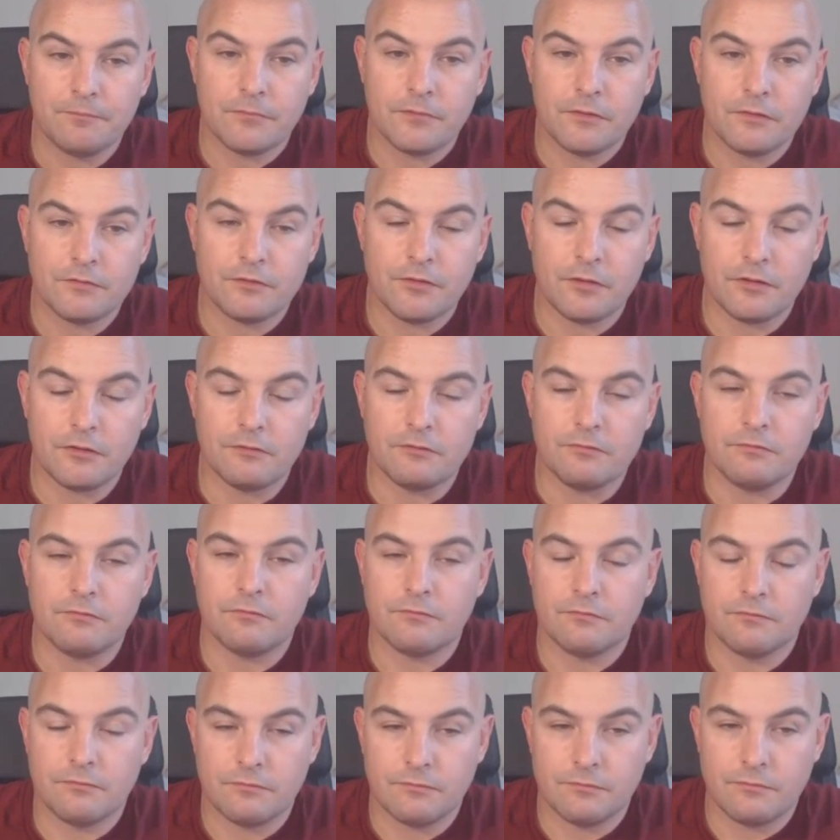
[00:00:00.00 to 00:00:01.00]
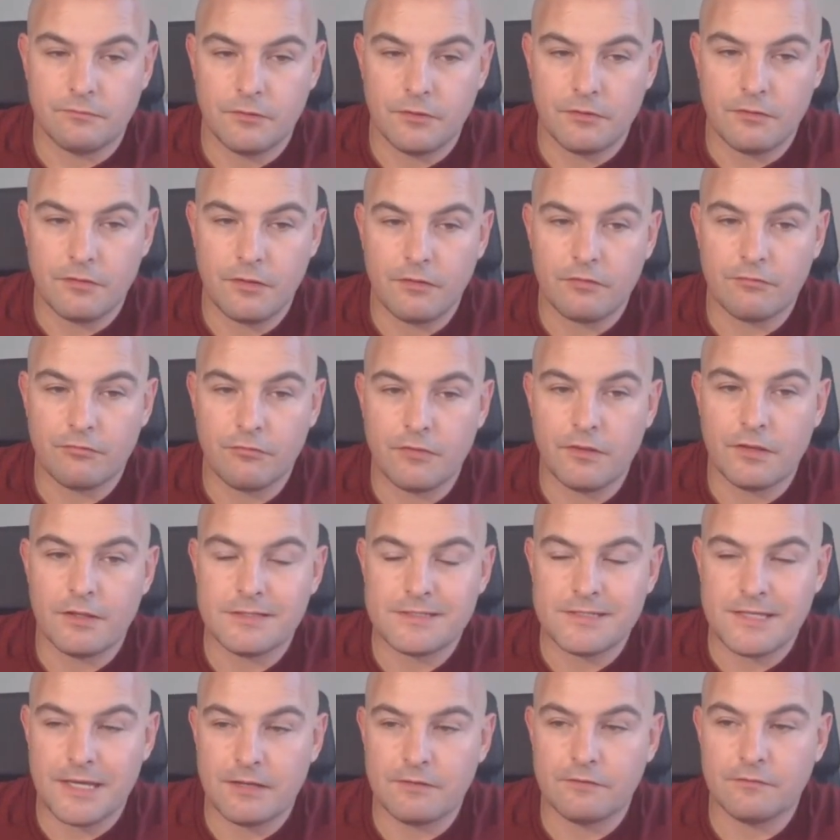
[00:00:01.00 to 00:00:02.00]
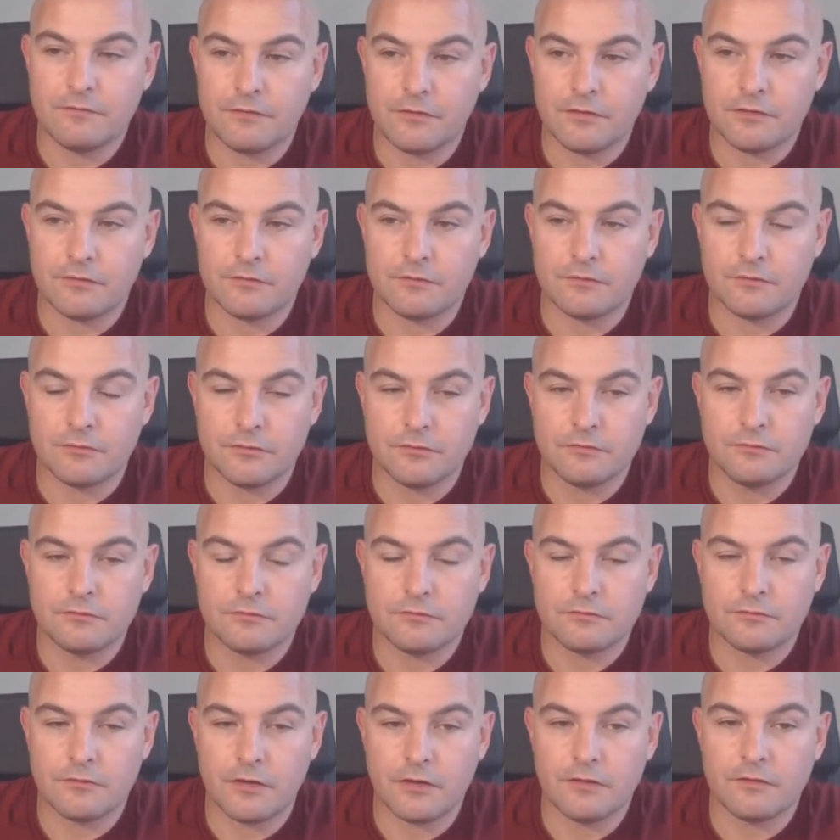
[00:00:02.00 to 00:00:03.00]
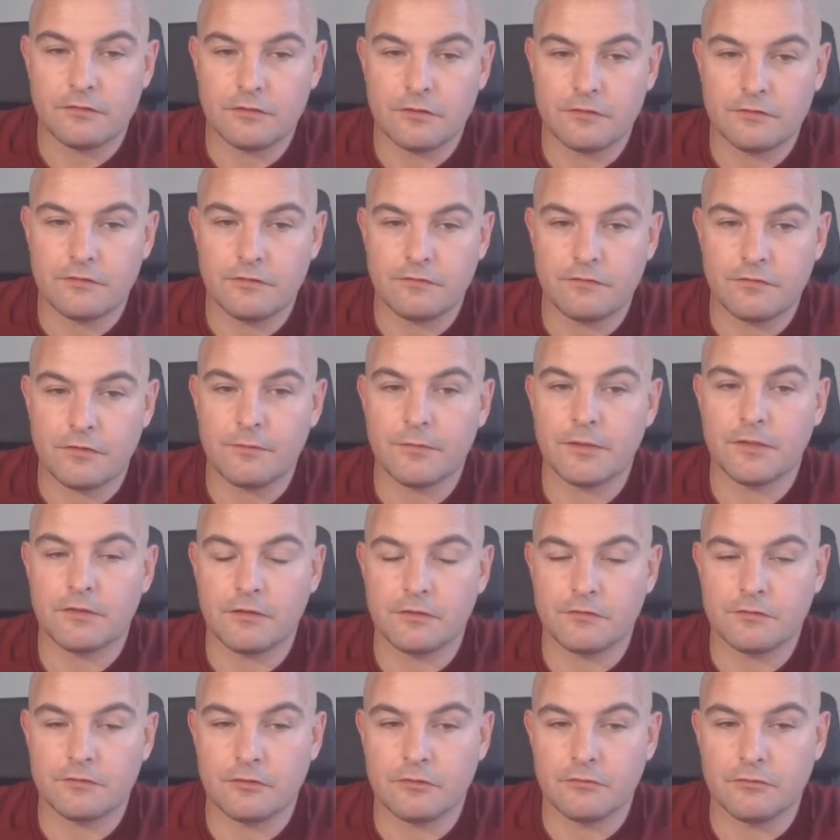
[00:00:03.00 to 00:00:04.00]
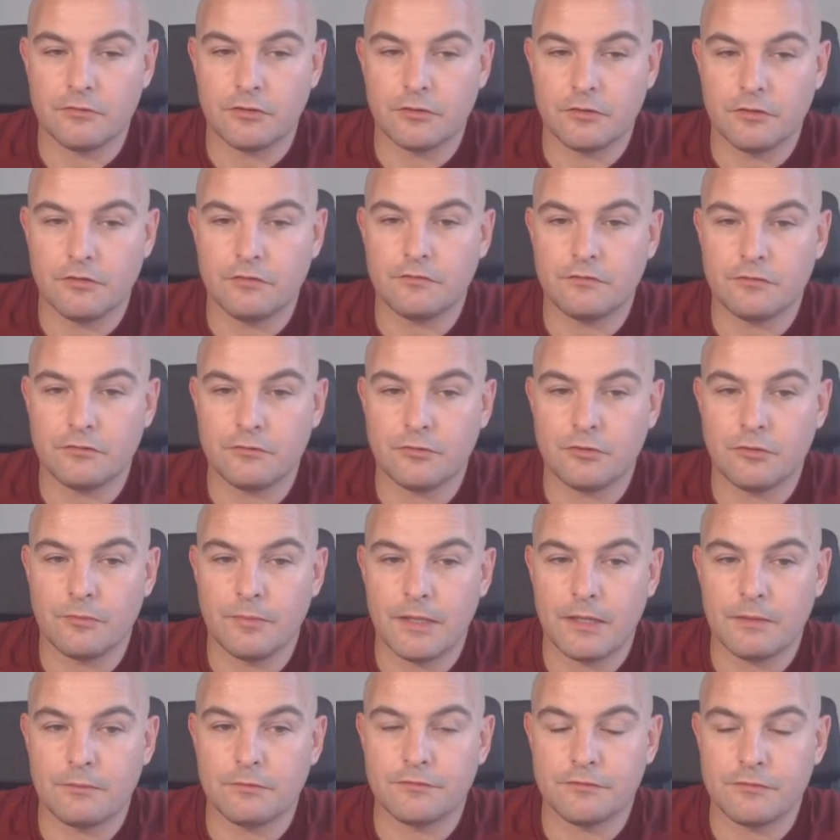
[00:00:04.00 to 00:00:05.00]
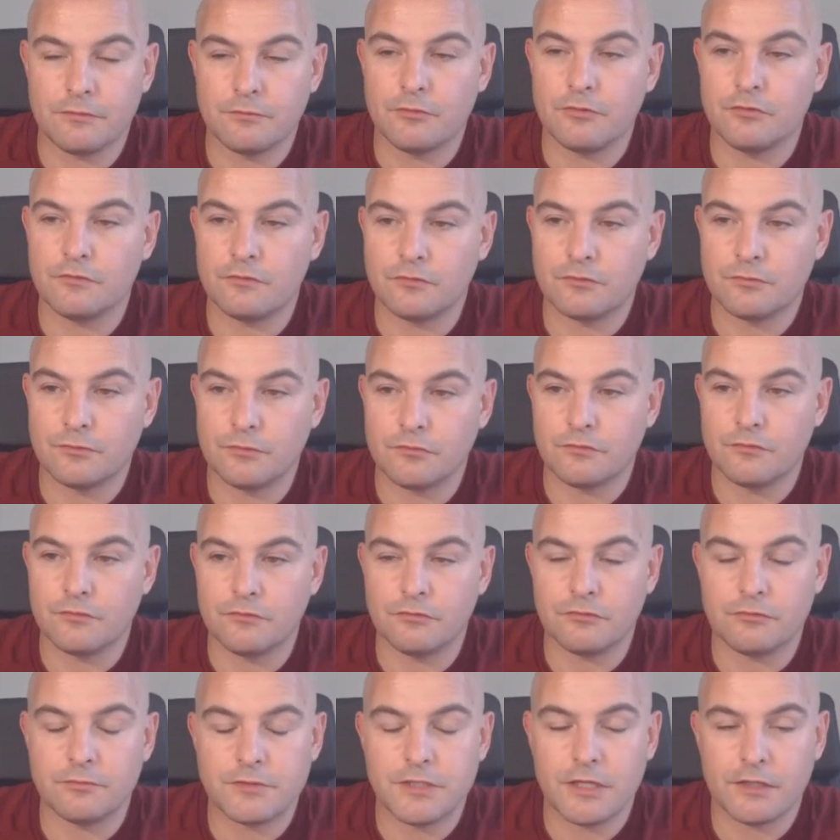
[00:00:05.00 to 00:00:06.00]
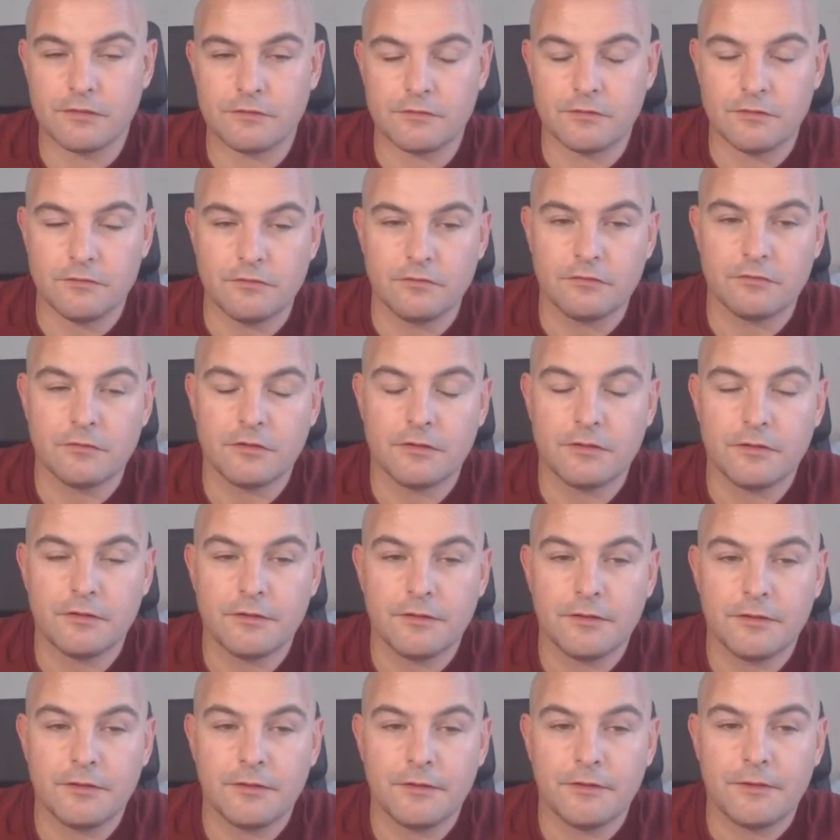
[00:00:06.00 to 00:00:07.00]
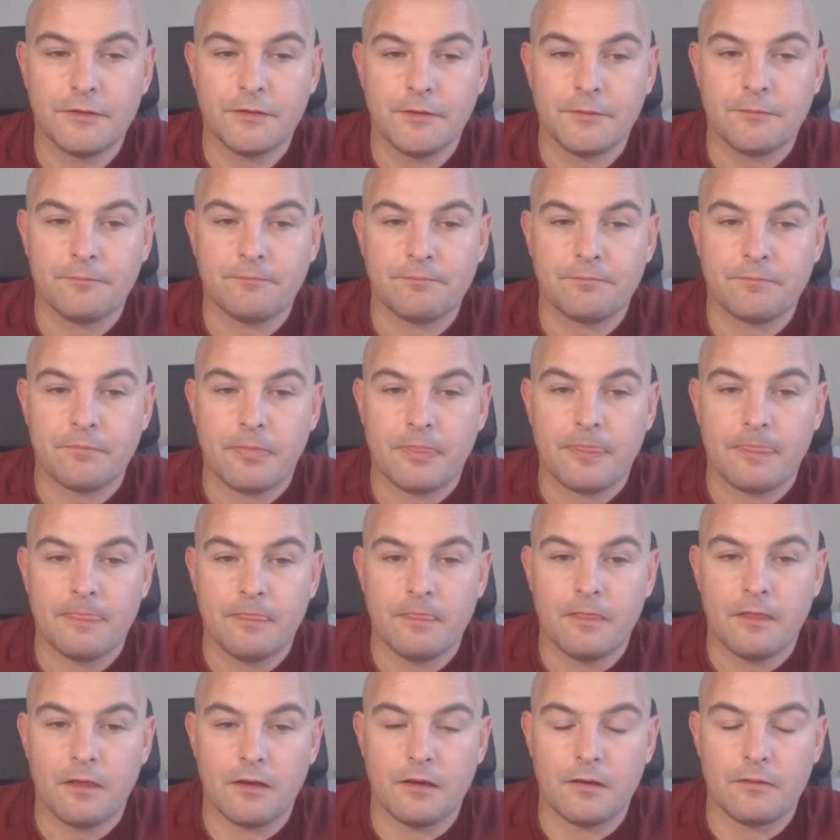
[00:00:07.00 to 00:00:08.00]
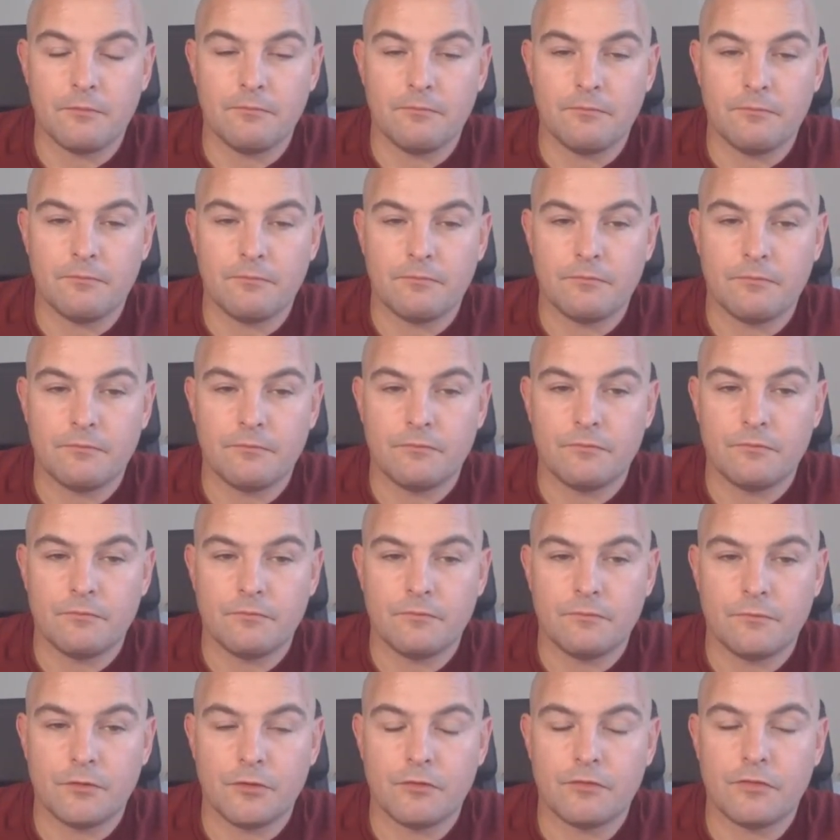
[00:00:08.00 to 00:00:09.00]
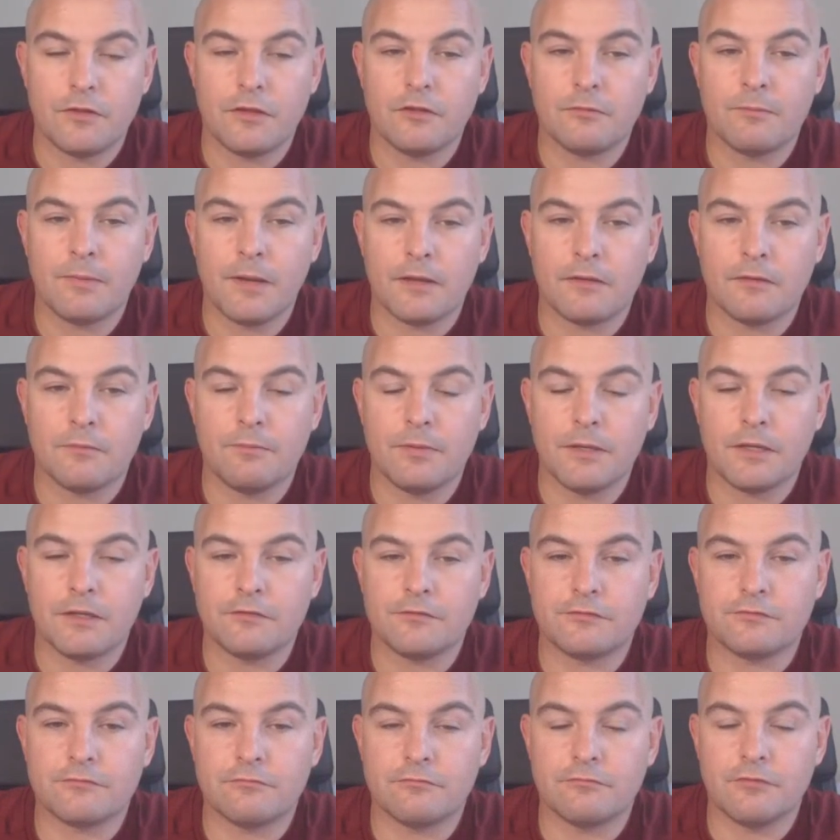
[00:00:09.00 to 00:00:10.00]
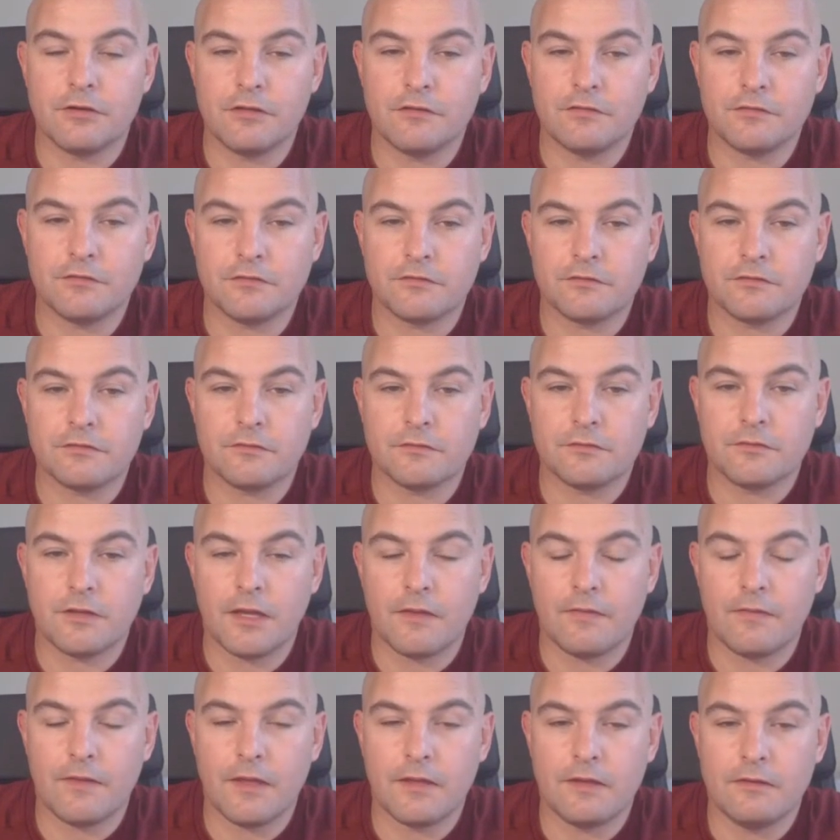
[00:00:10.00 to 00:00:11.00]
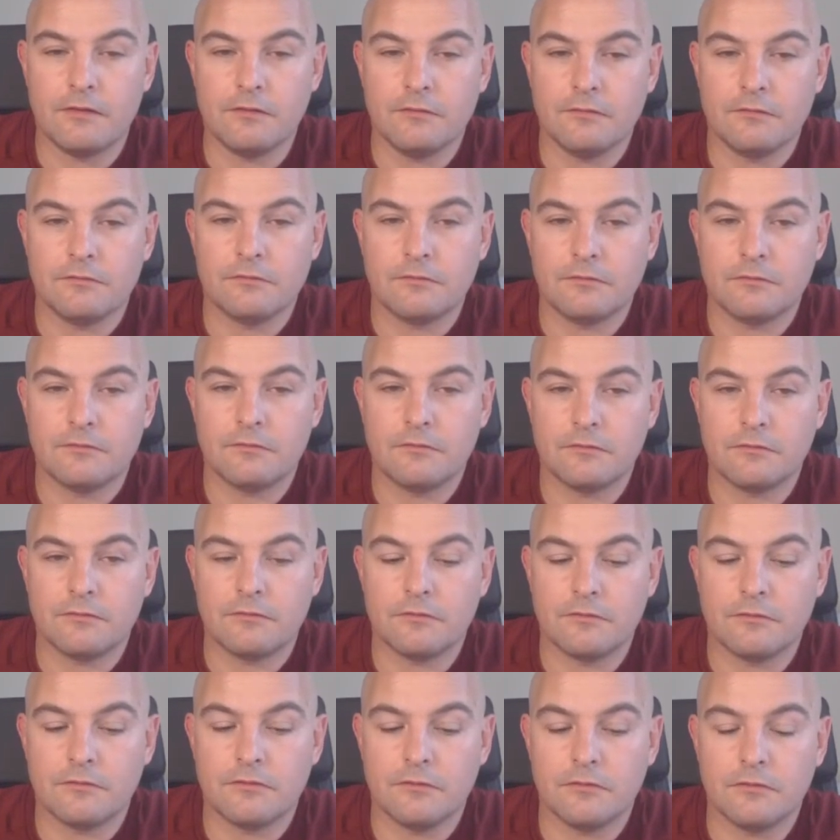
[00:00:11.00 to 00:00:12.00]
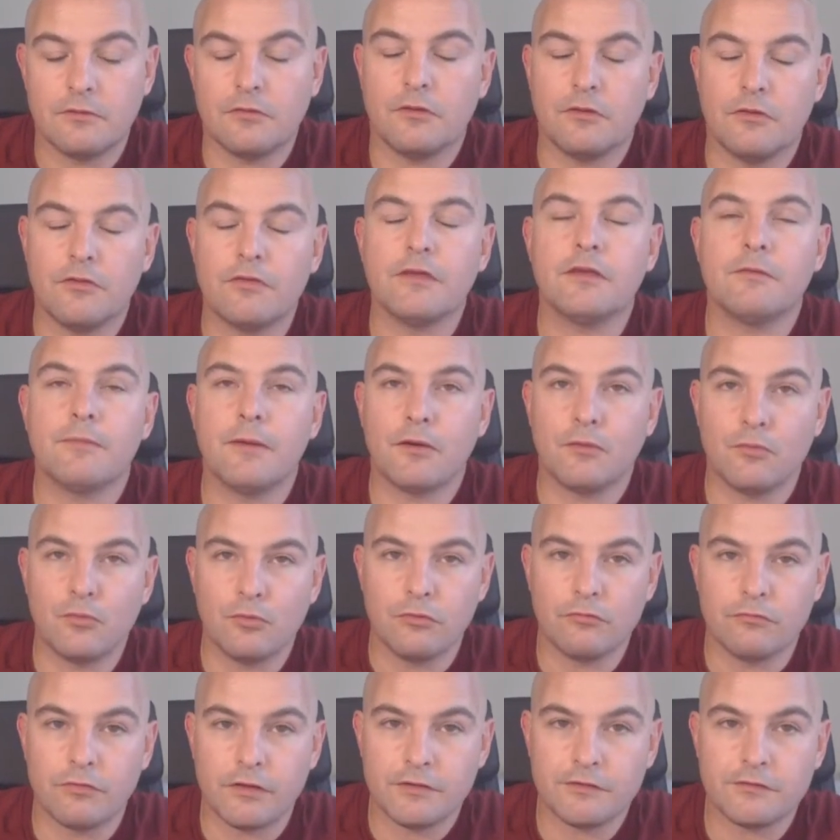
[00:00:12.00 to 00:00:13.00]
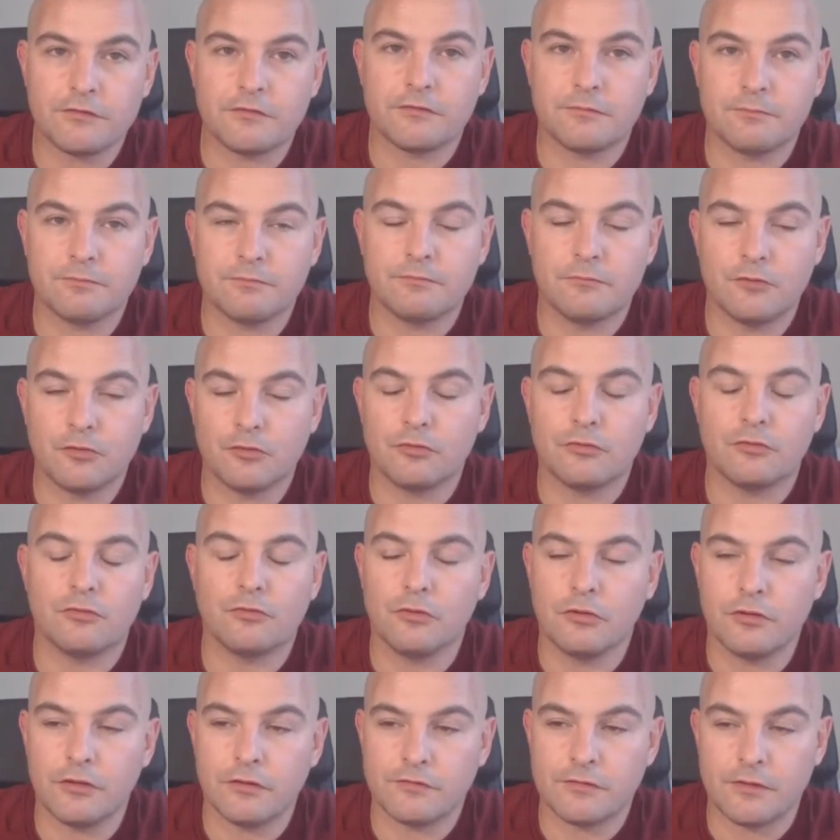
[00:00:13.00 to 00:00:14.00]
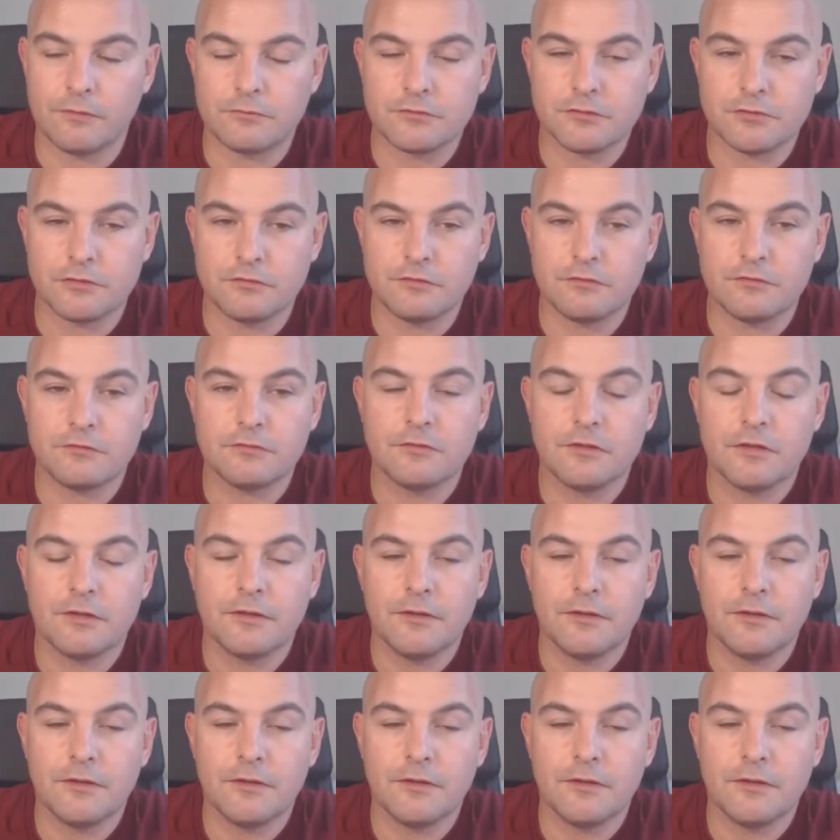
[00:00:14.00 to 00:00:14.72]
So you think through the intent, first of all, right? Because if something does go wrong, you still want to be able to move towards your objective. You think about the biggest risks, and then you think about all the risks or all the assumptions.